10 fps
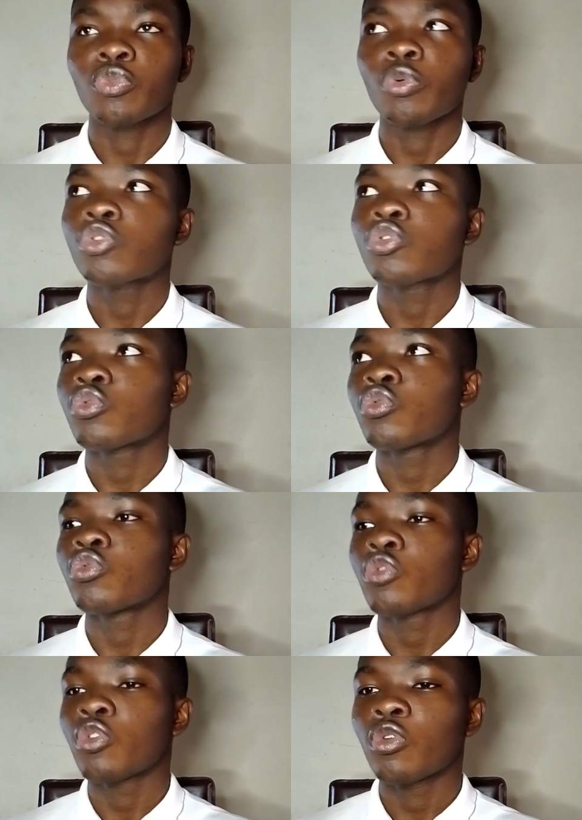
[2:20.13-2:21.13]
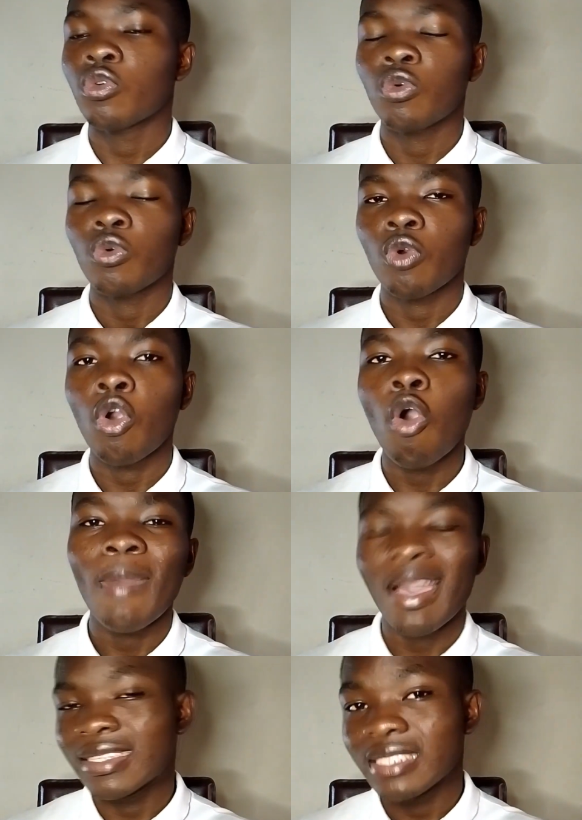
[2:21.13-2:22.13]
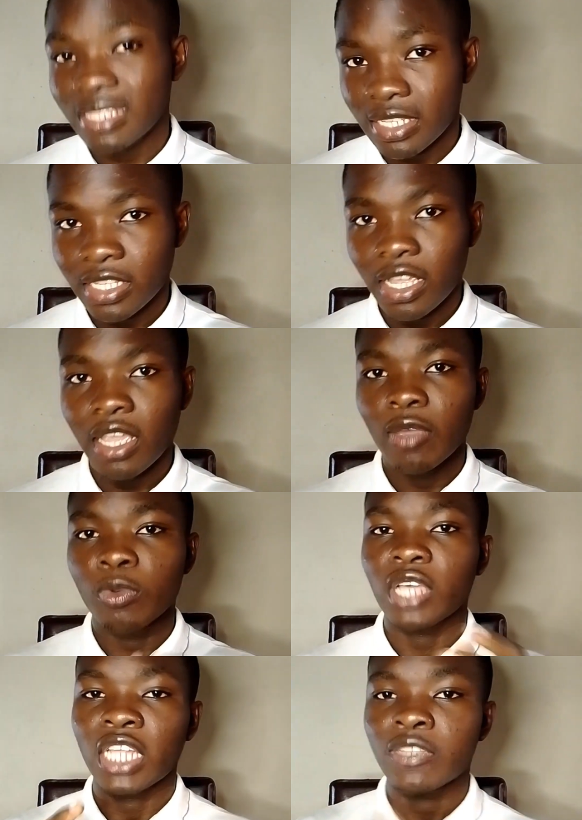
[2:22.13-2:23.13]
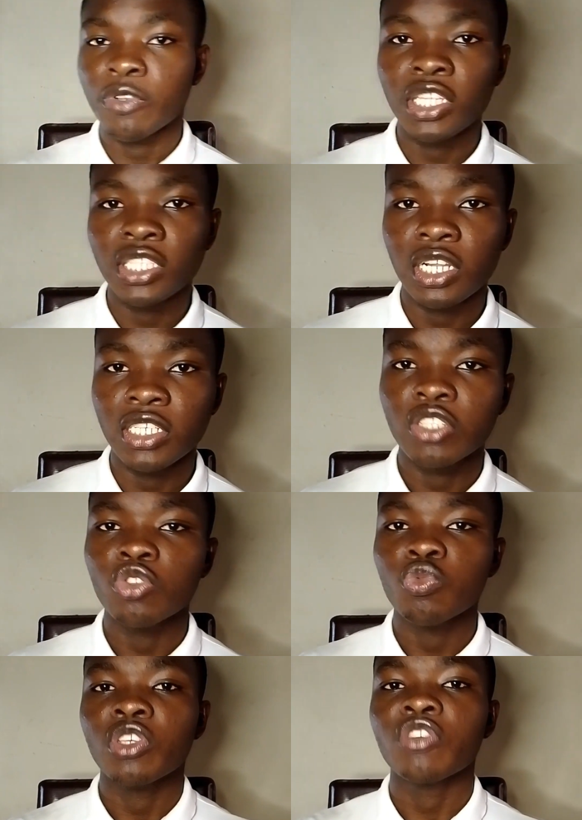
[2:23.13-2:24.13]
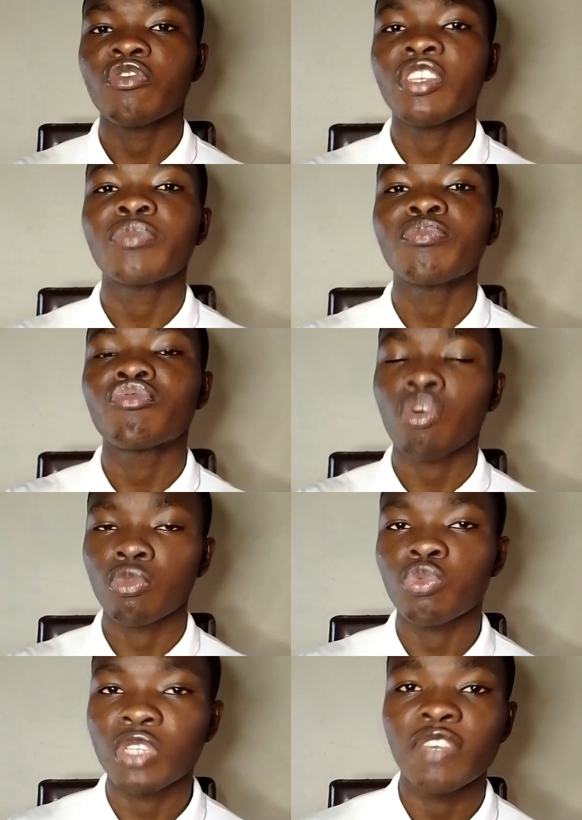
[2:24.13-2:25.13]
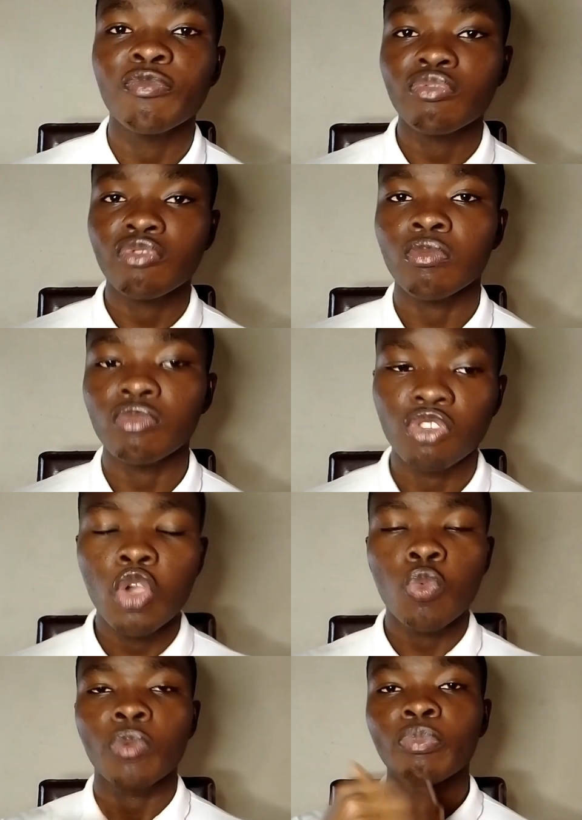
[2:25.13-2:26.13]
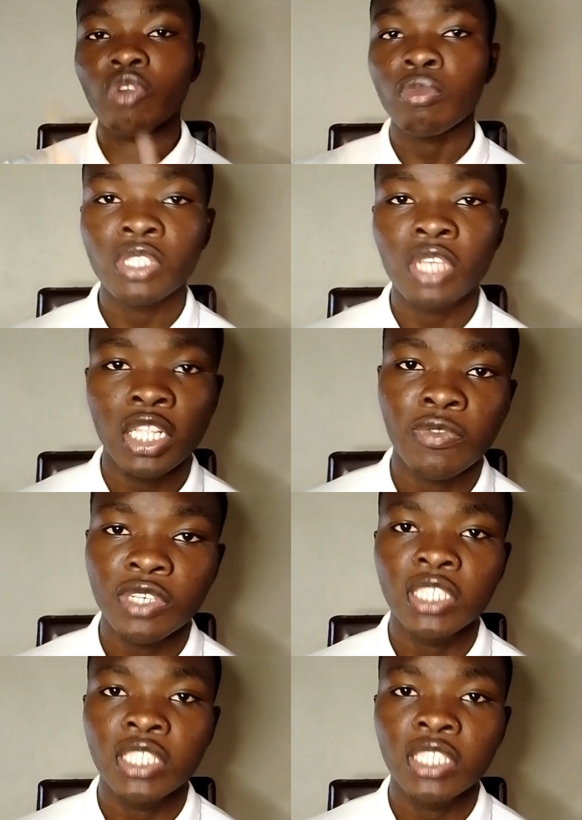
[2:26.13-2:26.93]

opposed to commands, with artificial intelligence we create prompts, we give prompts. We prompt the artificial